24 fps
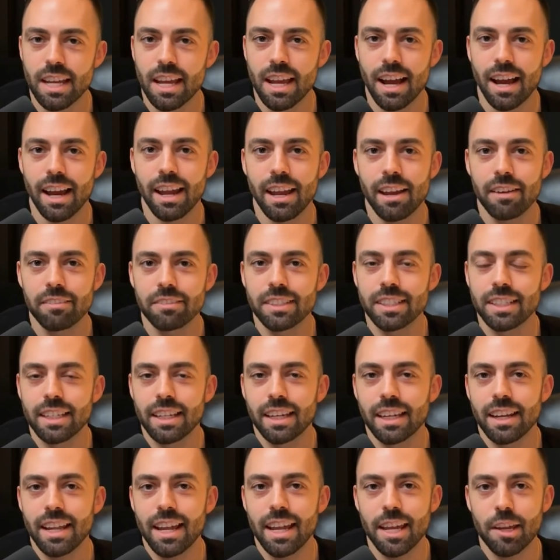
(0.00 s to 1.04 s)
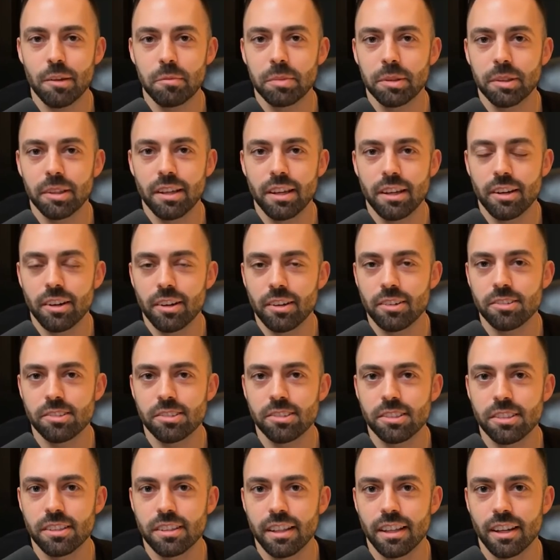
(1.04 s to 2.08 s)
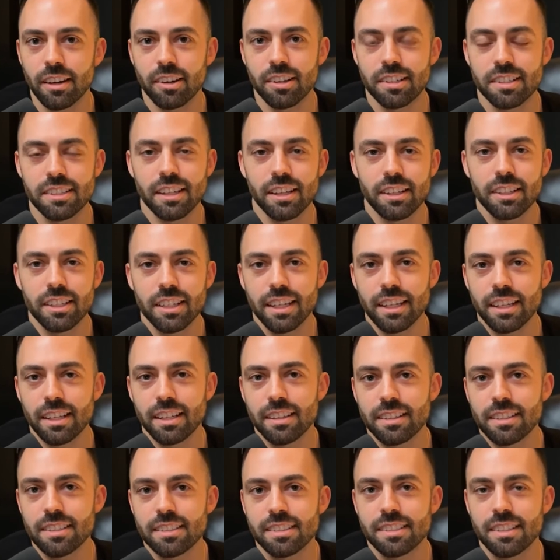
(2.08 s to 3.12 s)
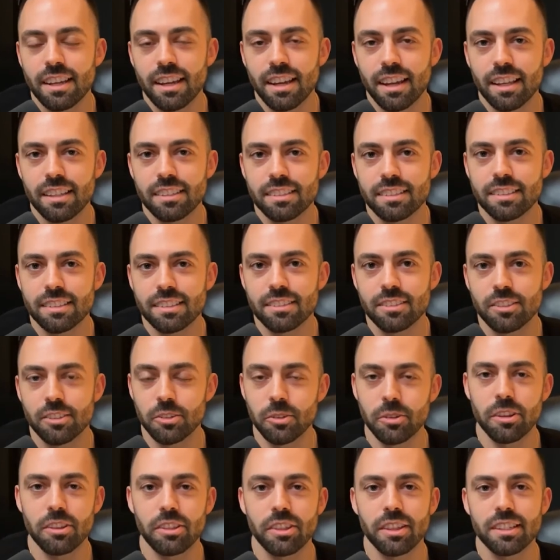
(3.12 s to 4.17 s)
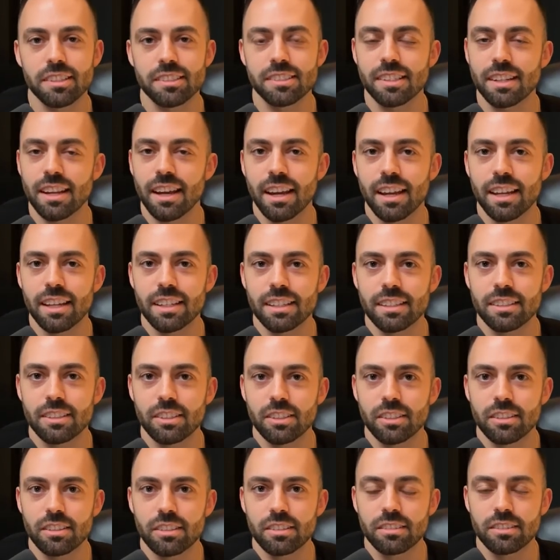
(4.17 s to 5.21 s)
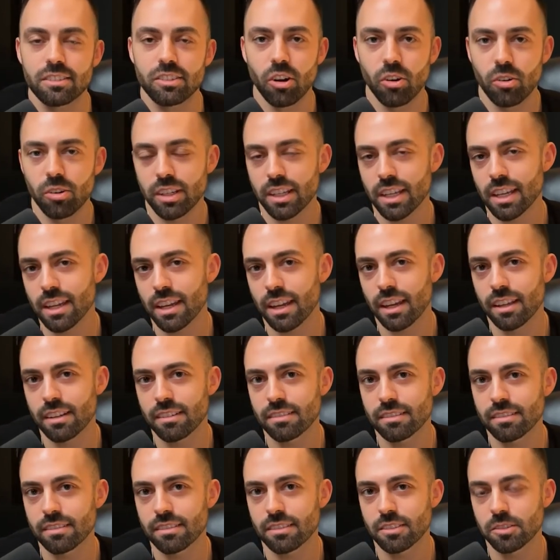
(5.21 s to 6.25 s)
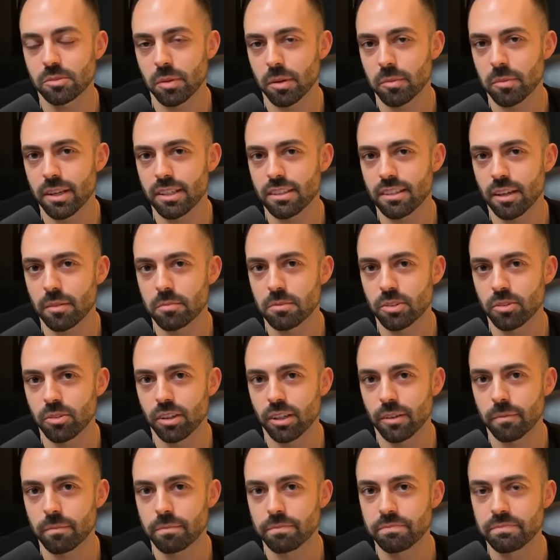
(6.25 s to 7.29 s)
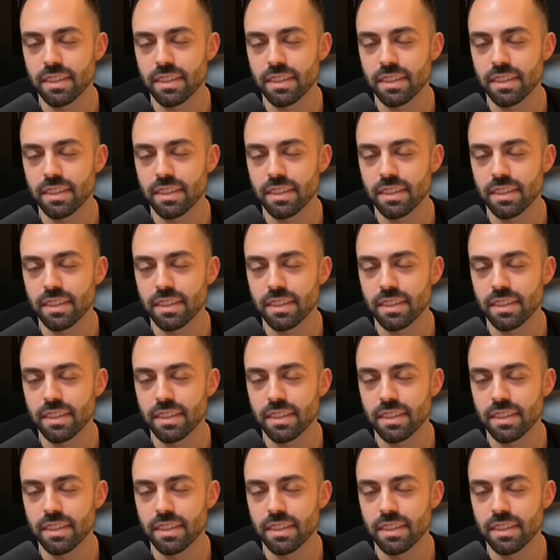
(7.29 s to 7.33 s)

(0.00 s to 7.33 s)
I have to get A players that are delegated these tasks to do the things that I don't and can't spend my time doing.